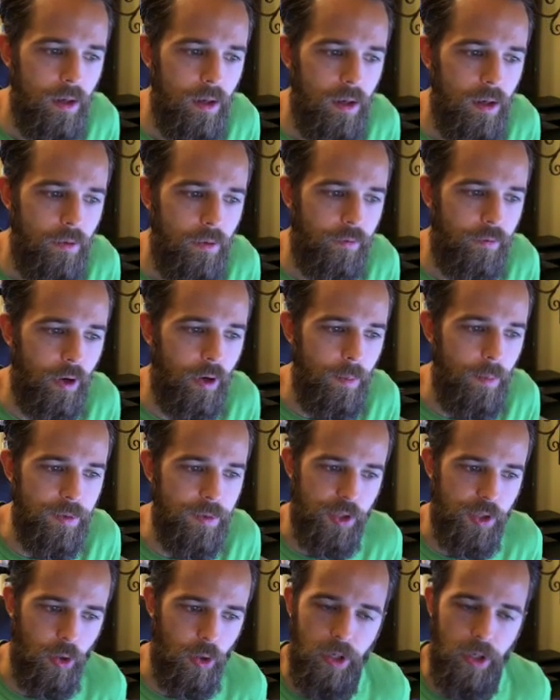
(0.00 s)
from
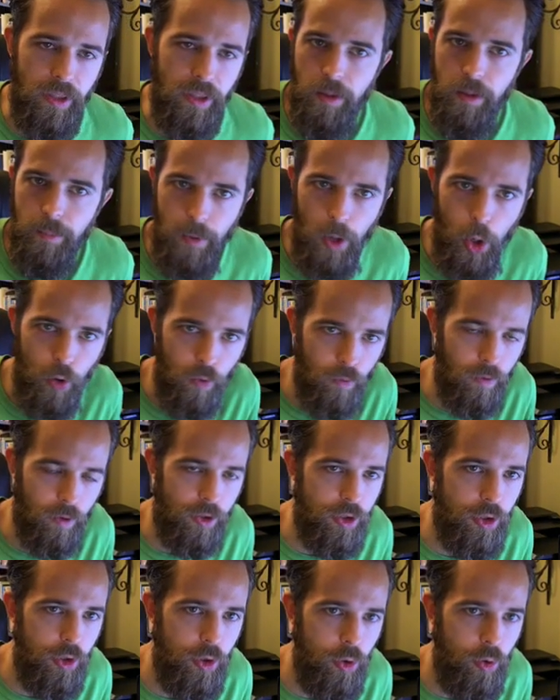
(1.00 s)
turning them over
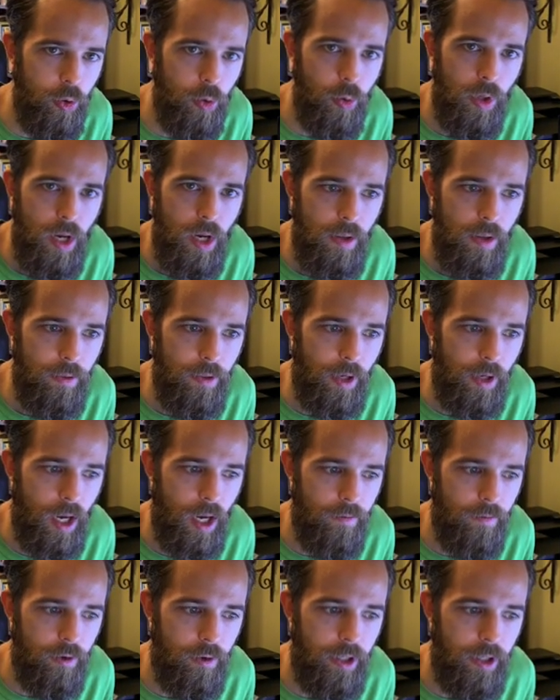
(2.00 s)
to the
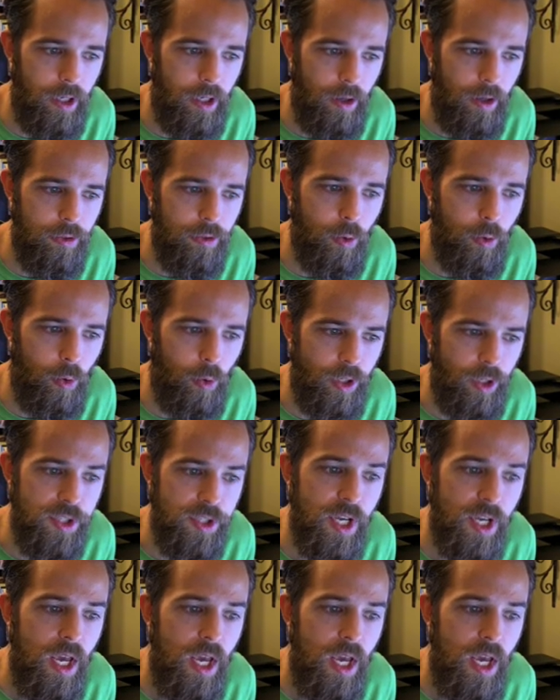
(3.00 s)
governing authorities.